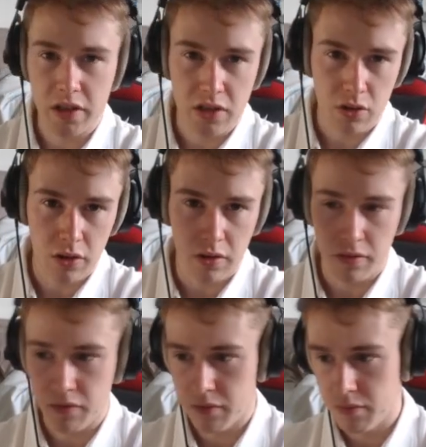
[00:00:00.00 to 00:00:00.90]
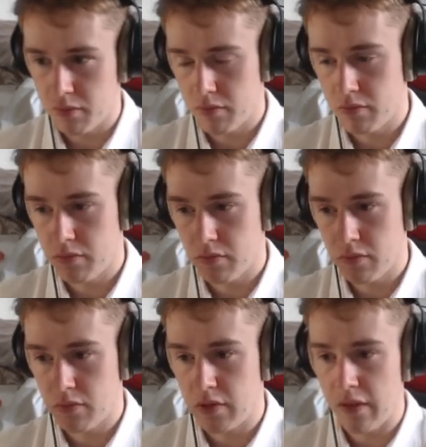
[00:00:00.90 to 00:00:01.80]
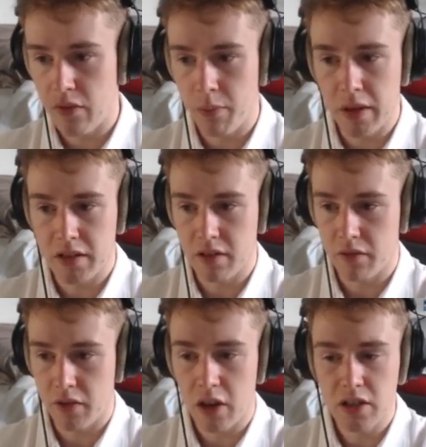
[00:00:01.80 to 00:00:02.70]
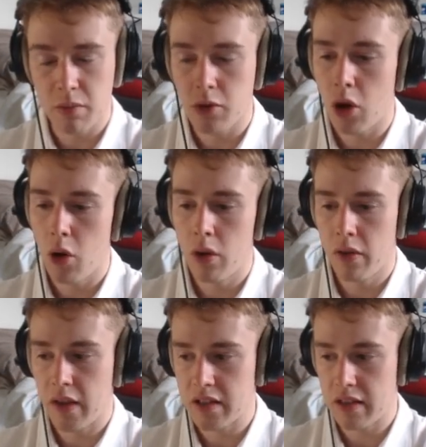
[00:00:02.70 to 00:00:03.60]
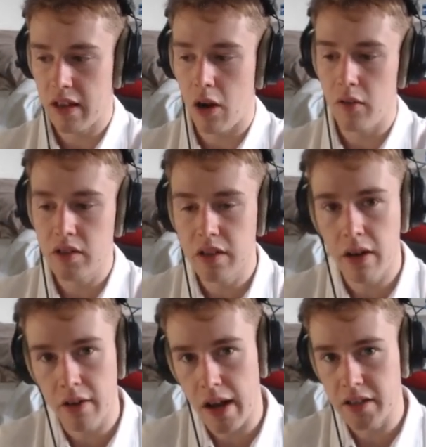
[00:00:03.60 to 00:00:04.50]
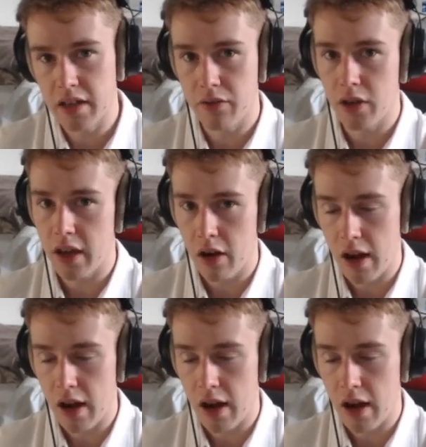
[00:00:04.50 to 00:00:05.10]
sort of different bits of custom code and things like that. Obviously they're nice, and if you can get your